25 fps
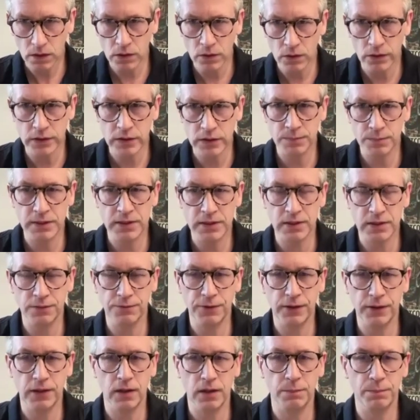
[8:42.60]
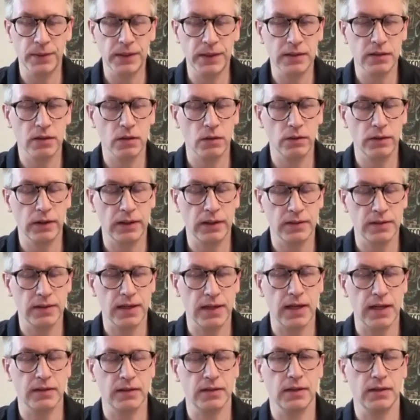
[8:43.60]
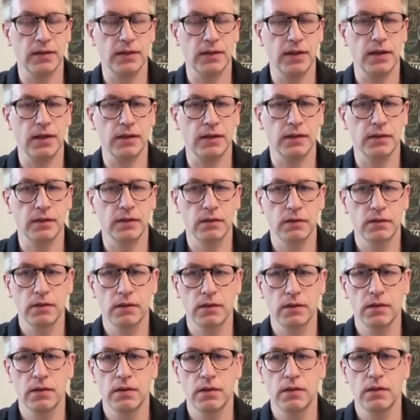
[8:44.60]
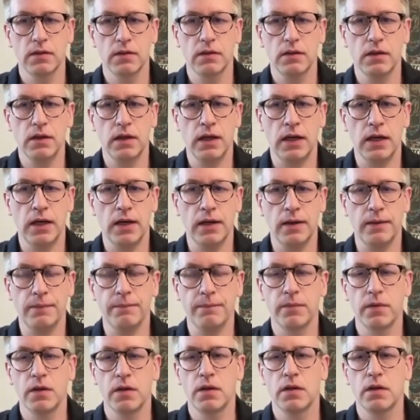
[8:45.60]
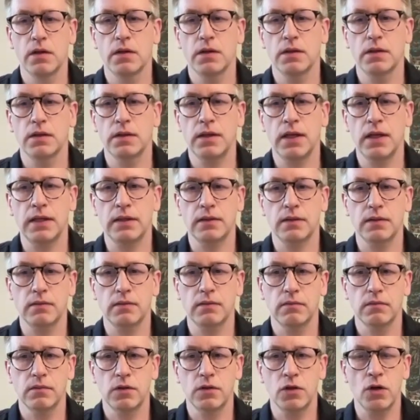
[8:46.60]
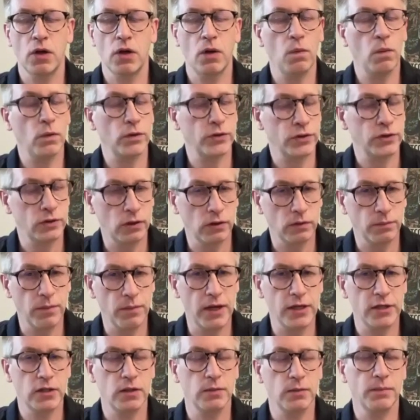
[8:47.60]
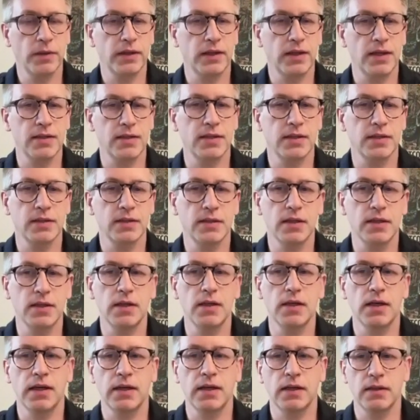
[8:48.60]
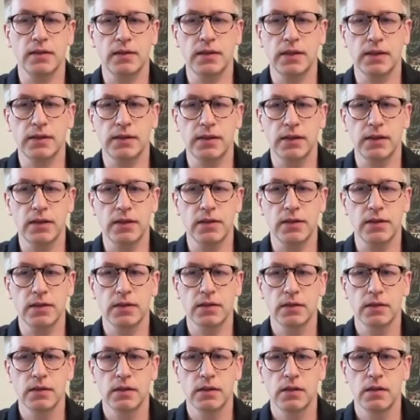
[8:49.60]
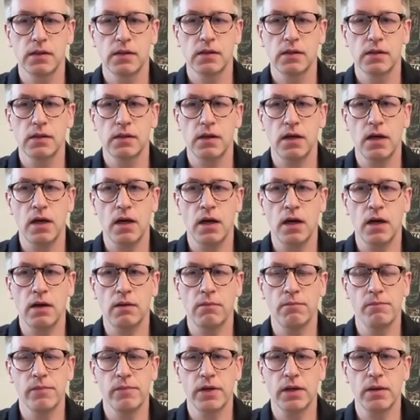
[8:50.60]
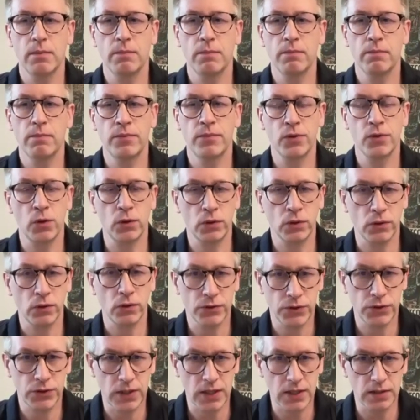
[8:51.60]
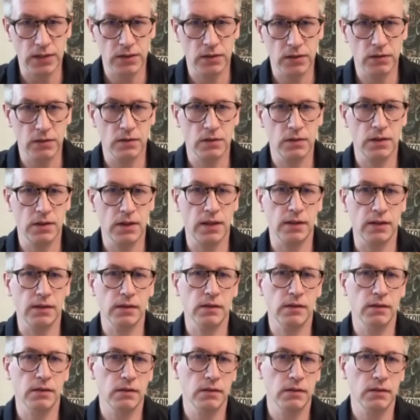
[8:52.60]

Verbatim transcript: you know, specifically Bitcoin is an asset that um, that you know was not mentioned by the SEC, and I think there is um, broad consensus that